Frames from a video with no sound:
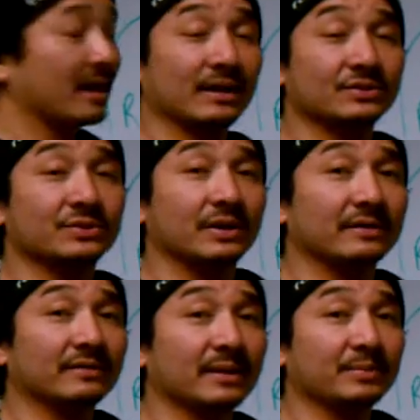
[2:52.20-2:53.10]
history
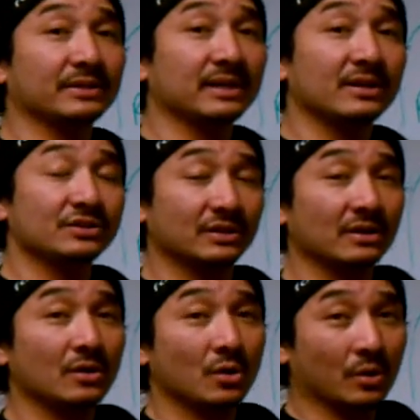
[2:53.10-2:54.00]
of
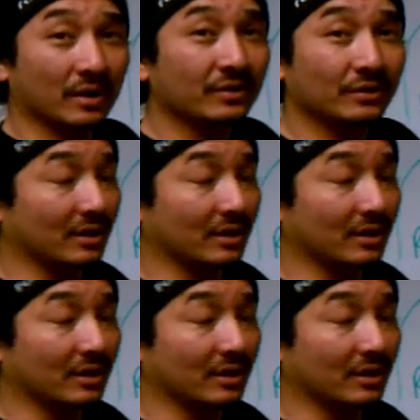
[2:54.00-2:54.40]
hypertension or other